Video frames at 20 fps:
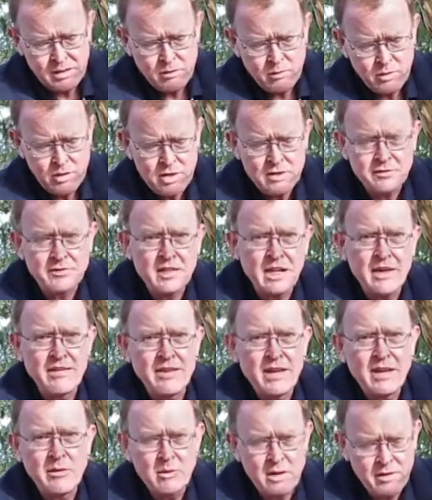When you've done
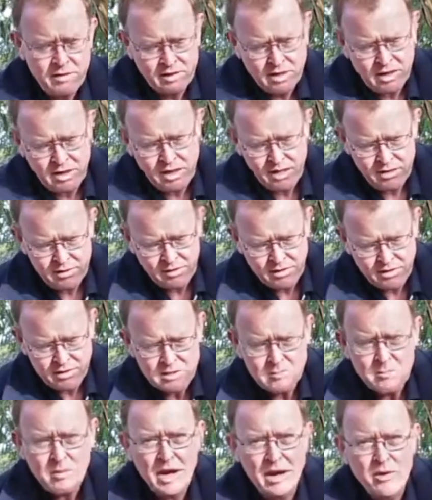that, one of the key
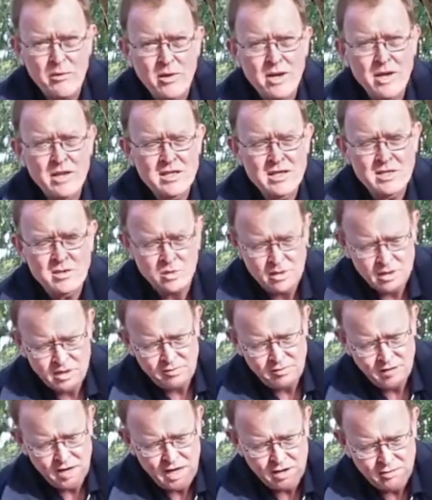things about reinstalling
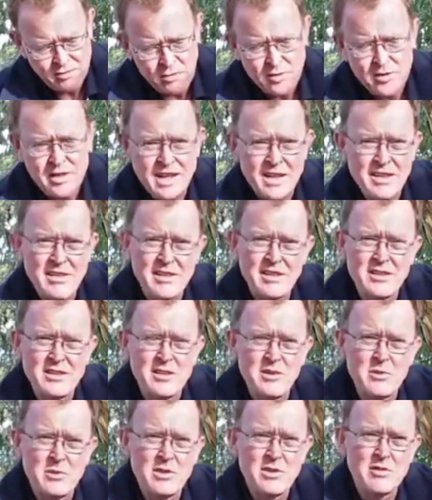a valve or anything to
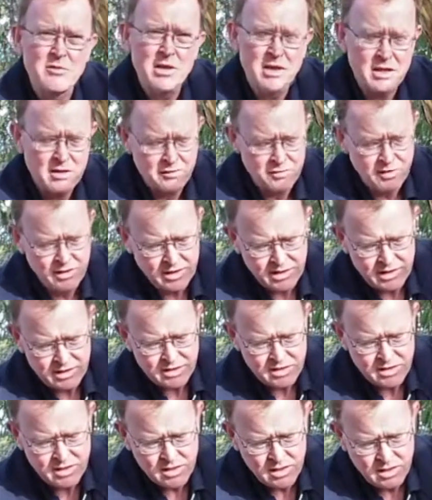do with threaded
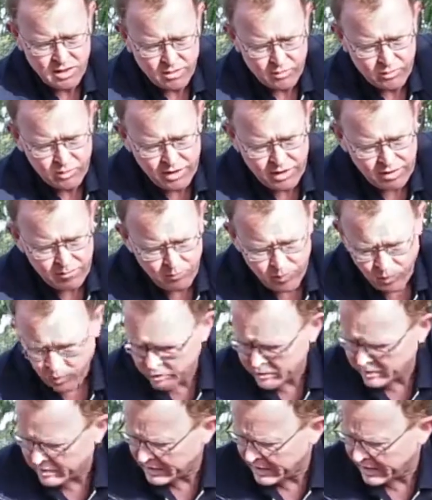fittings, really
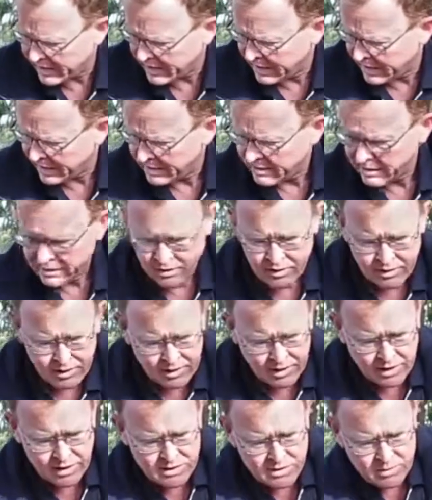important here,
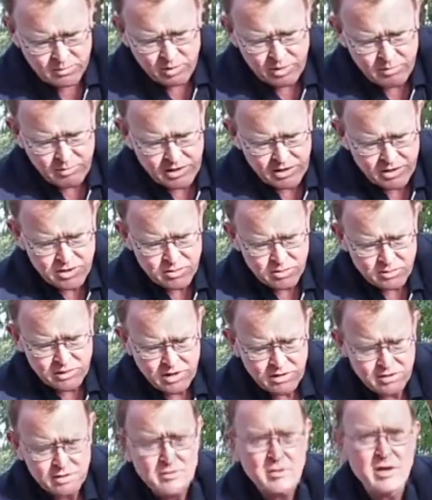is that we make sure
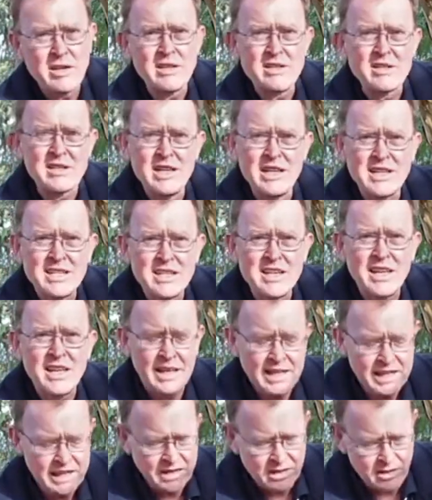that thread is
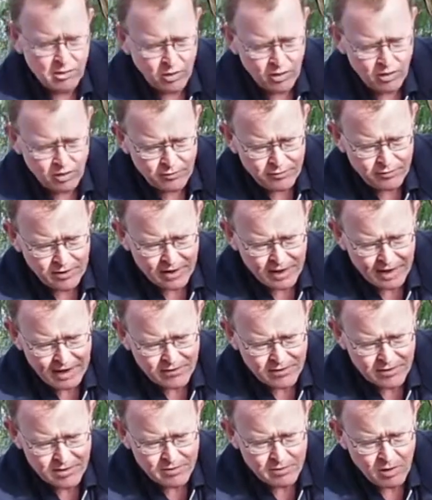clean. Quite often it'll
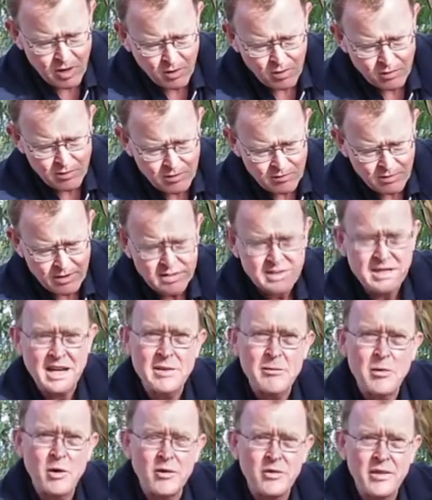have some old thread
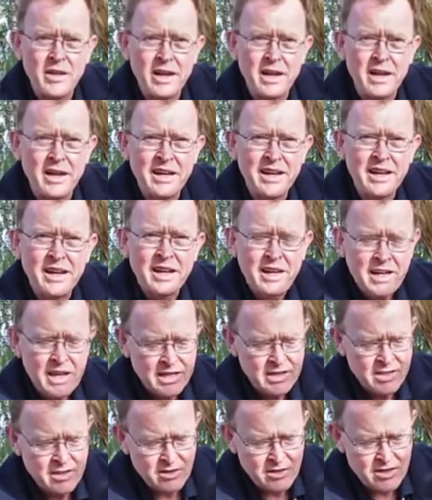tape on there.
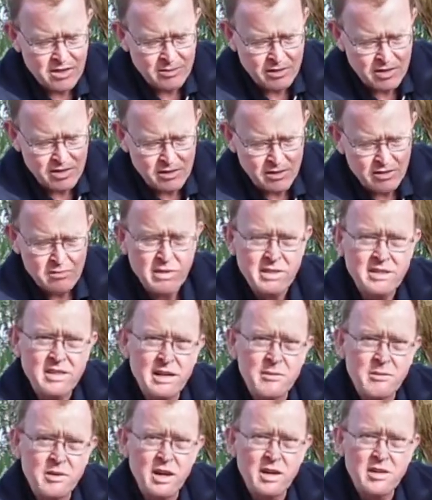It's not so much that the thread
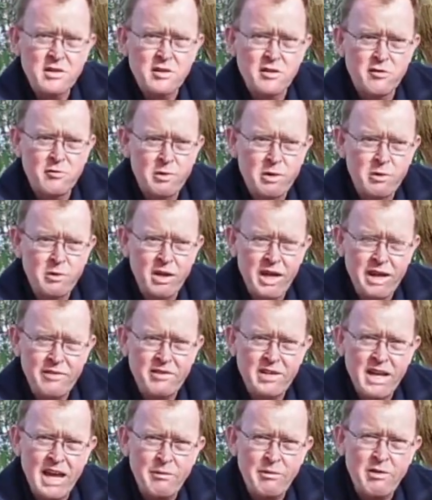tape goes off, but it will have
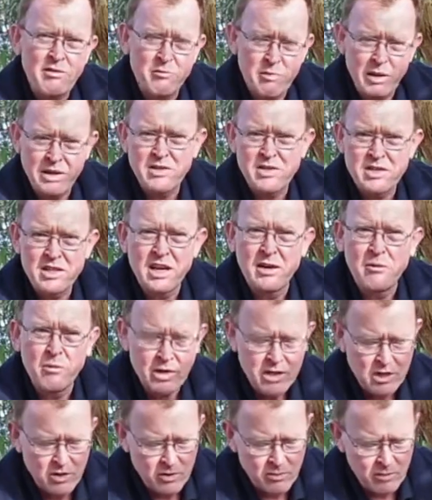a habit of bunching up
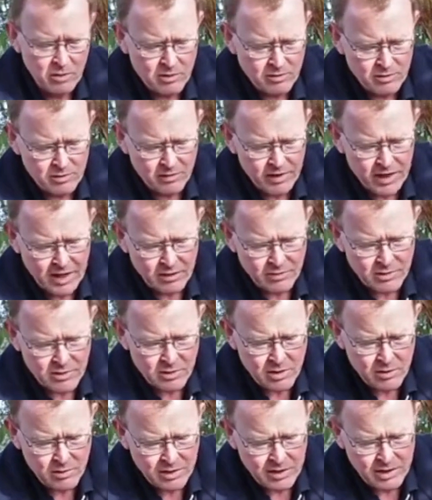when you remove the valve.
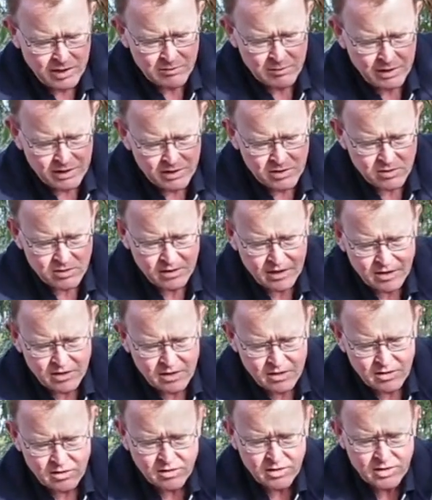So we really need to make sure
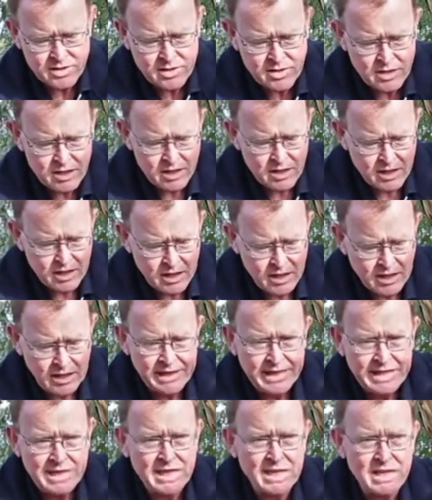that's a nice,
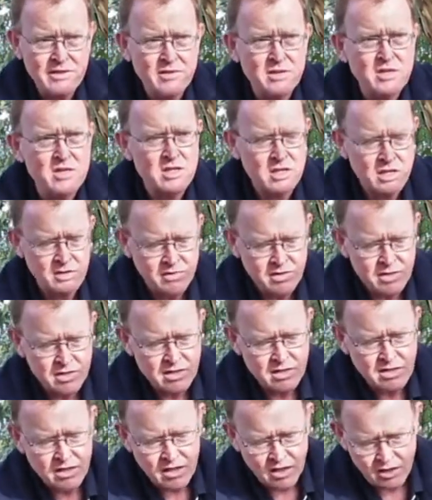clean, even
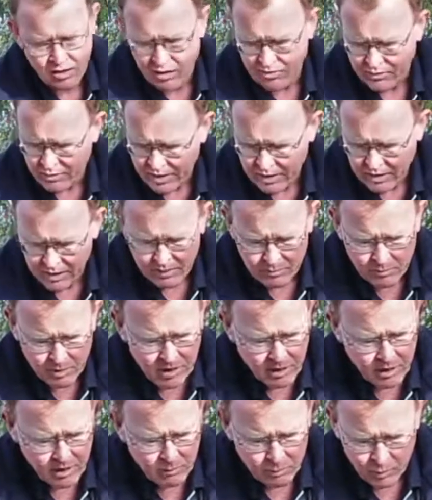surface, and I've already
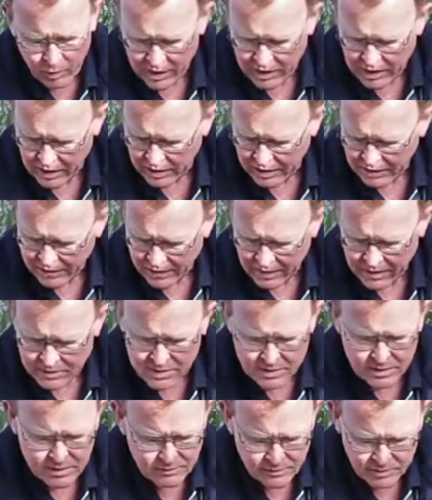pre-cleaned
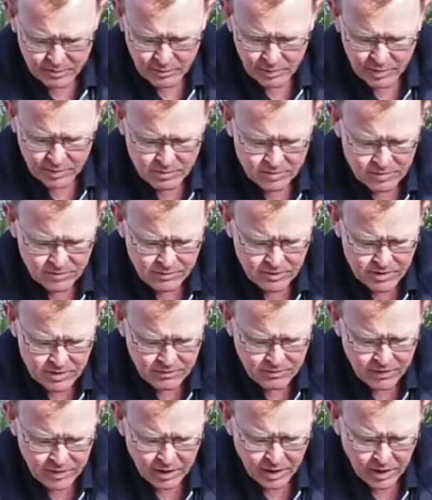that for the purpose of this
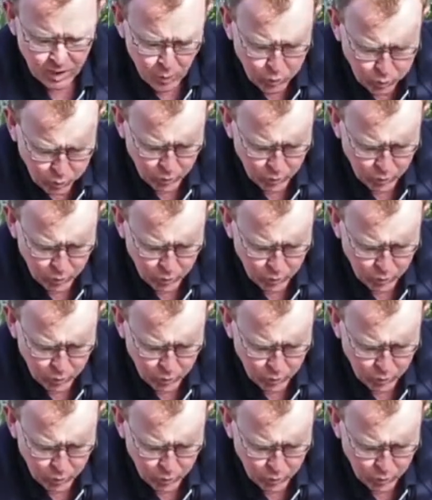video.